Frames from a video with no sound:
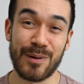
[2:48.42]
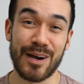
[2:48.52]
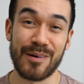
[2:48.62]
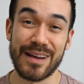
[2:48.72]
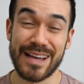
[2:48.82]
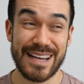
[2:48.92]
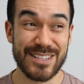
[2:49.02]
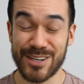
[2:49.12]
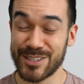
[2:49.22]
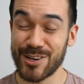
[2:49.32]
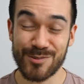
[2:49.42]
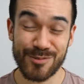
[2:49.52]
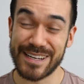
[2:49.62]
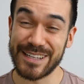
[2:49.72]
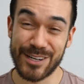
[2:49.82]
well, as I don't
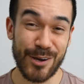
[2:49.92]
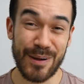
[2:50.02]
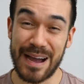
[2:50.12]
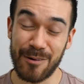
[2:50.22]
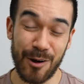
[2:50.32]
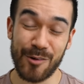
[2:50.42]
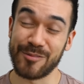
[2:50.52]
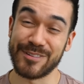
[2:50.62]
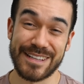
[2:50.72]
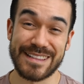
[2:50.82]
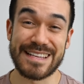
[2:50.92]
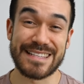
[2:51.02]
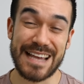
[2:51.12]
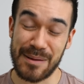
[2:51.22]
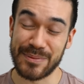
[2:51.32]
really know how often that this
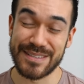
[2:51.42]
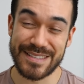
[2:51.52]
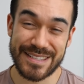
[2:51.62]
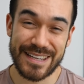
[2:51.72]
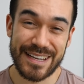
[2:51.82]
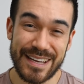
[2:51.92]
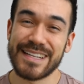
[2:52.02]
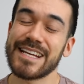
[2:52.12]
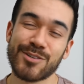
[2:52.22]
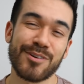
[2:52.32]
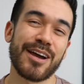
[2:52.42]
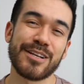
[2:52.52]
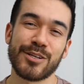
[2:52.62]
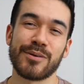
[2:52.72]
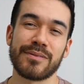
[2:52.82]
happens. Nisha and I
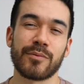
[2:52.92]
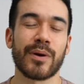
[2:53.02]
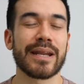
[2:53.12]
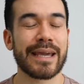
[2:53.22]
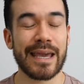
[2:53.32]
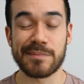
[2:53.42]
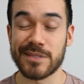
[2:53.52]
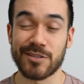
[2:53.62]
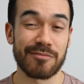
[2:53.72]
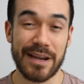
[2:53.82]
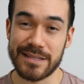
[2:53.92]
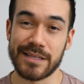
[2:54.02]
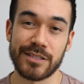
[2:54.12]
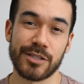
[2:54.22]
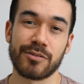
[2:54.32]
knew that when it came to
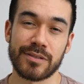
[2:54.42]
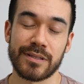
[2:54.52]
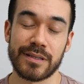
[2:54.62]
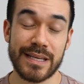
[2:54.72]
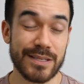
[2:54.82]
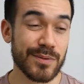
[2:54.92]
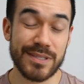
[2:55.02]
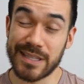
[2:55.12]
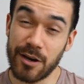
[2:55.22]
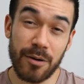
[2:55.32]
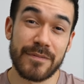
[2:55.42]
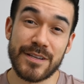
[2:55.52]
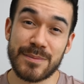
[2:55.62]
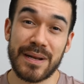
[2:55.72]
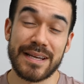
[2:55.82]
raising children, this was the
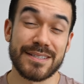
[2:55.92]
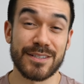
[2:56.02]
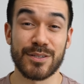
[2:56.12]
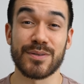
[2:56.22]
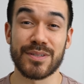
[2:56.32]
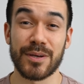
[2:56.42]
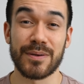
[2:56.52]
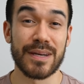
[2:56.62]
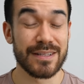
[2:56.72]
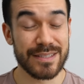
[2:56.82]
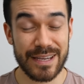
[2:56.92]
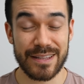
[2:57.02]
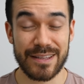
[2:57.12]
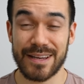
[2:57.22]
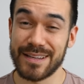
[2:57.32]
obvious place to do so,
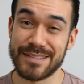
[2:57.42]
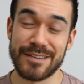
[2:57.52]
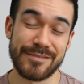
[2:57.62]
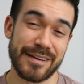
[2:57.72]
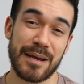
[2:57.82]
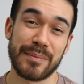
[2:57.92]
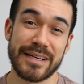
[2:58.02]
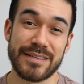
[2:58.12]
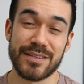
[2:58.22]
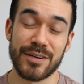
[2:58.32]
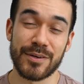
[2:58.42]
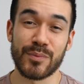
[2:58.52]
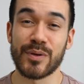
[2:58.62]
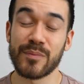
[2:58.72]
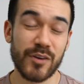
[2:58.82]
together as a family. So
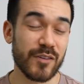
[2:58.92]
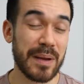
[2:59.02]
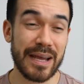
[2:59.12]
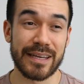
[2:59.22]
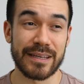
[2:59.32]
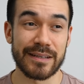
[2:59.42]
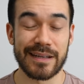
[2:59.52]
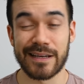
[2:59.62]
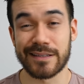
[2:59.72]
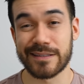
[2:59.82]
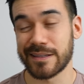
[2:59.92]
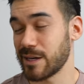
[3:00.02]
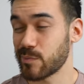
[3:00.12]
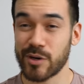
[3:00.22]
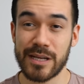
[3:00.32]
we moved back in, and
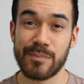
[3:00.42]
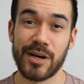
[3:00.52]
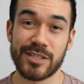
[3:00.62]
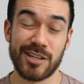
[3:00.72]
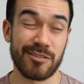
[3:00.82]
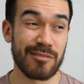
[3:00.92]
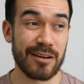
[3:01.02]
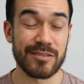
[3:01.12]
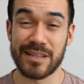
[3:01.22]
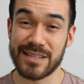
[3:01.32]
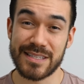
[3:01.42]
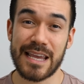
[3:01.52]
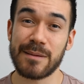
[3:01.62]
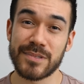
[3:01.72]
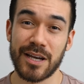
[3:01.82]
pretty much around the
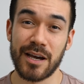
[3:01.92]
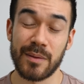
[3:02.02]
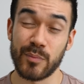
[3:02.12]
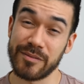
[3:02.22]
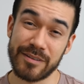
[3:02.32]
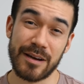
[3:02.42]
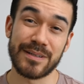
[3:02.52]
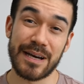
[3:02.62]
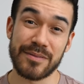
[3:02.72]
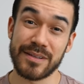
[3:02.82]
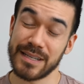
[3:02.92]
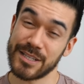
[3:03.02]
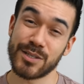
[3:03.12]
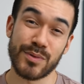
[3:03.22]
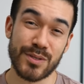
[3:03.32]
same time we found out that
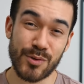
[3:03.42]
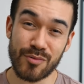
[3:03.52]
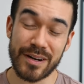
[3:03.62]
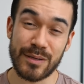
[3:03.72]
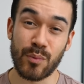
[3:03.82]
Nisha was already